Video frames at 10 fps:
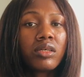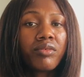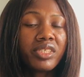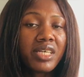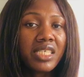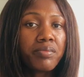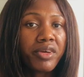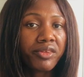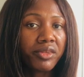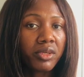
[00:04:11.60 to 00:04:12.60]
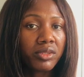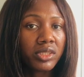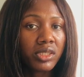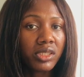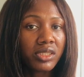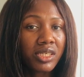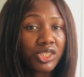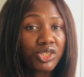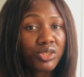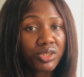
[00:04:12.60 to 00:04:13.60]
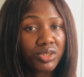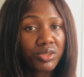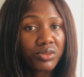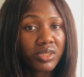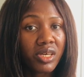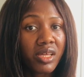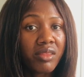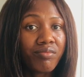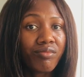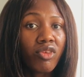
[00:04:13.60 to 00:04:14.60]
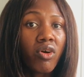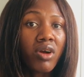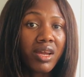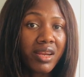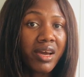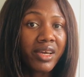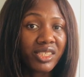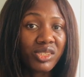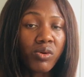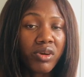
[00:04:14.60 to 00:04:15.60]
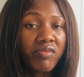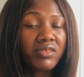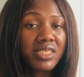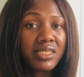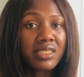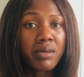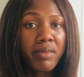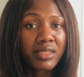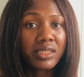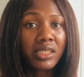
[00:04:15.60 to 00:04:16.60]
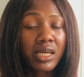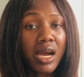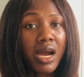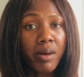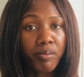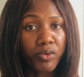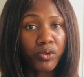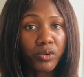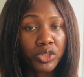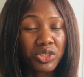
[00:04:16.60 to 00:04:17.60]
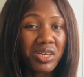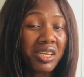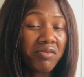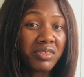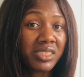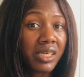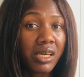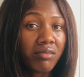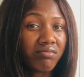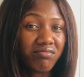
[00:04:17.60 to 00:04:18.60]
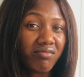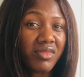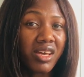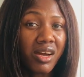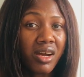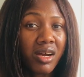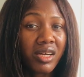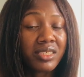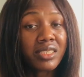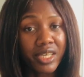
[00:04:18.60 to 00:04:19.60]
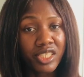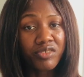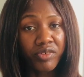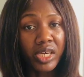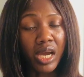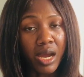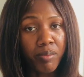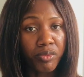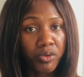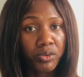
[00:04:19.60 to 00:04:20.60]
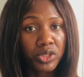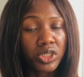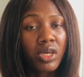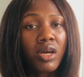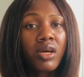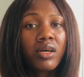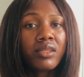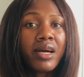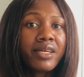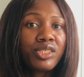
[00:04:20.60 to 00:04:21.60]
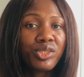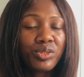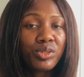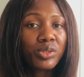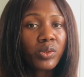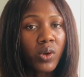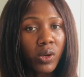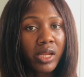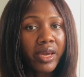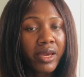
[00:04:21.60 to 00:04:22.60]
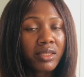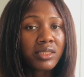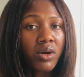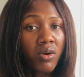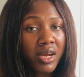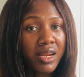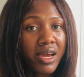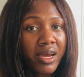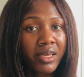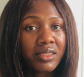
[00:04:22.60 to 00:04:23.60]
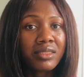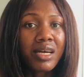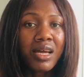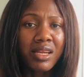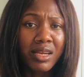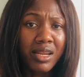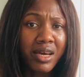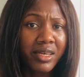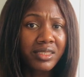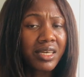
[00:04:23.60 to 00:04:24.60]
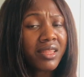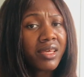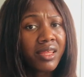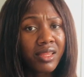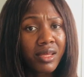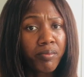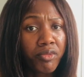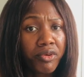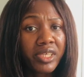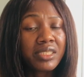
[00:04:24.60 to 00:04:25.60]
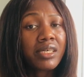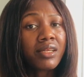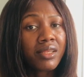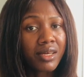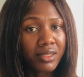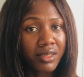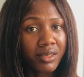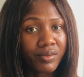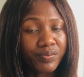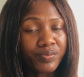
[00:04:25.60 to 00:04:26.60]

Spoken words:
Research methodologies are structured and organized or even systematic approach. You can even say a scientific approach that is used to collect, organize, analyze, and interpret data.